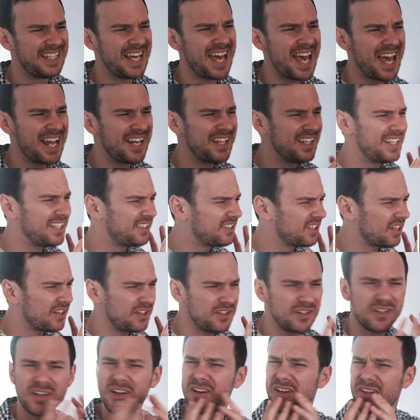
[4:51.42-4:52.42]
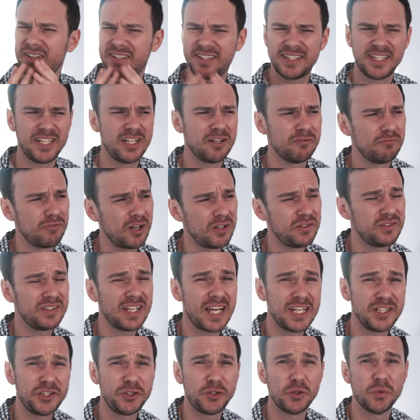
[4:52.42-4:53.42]
again, this nasty
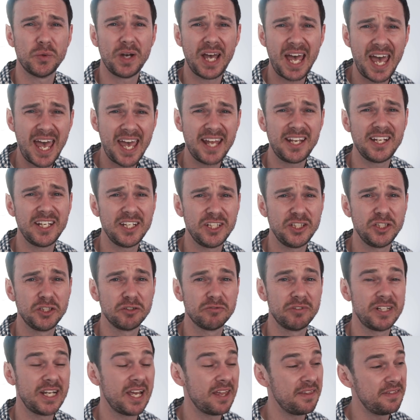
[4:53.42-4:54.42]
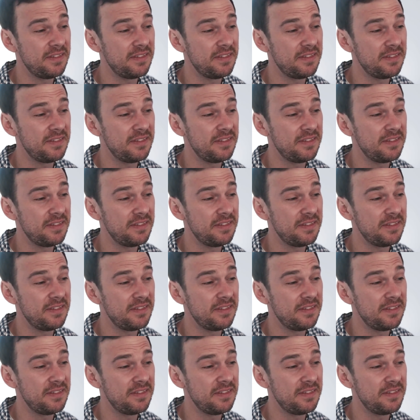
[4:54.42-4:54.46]
rotational head injury,